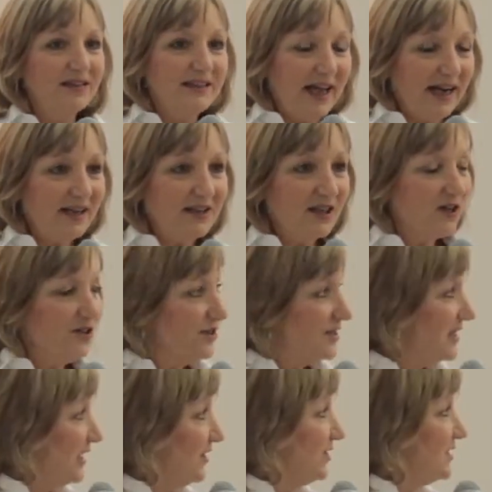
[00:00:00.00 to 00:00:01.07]
technical
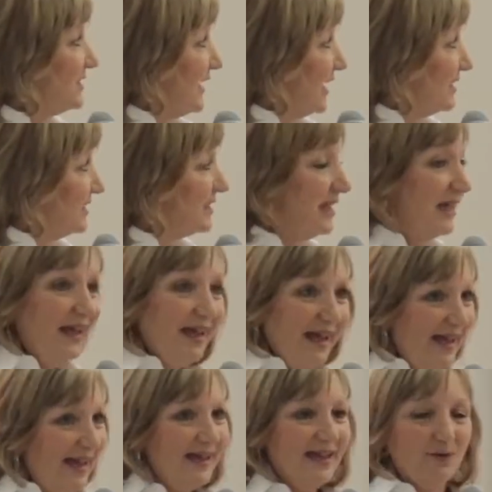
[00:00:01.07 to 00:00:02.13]
skill sets,
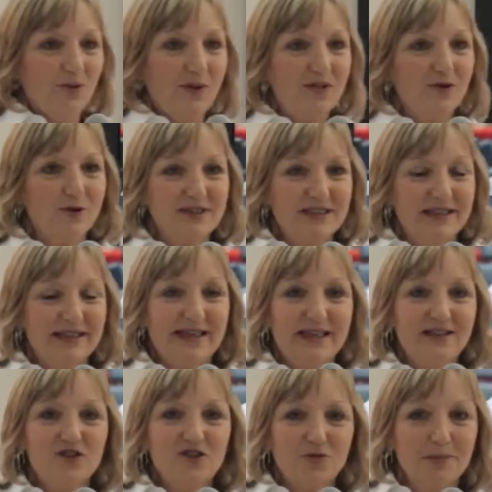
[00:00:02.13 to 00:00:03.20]
whether it's in
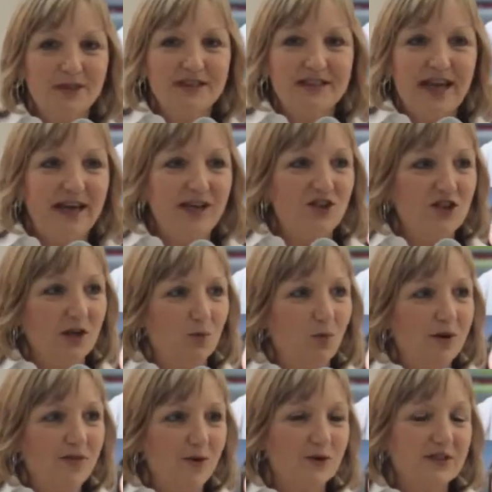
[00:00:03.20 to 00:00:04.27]
instrumentation,
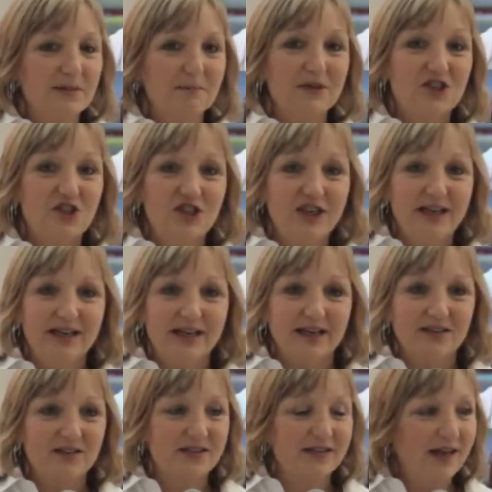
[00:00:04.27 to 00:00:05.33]
whether it's a
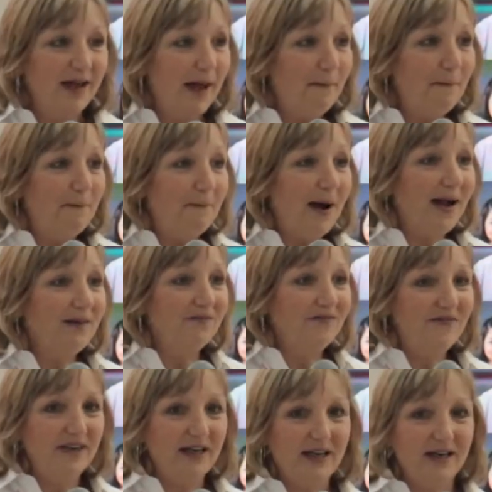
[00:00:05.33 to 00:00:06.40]
machinist, pipe
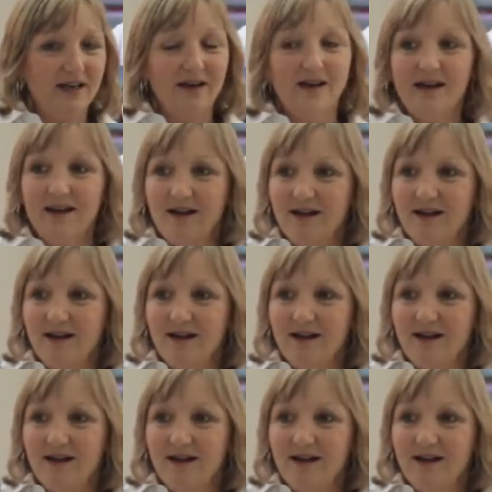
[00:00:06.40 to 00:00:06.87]
fitting,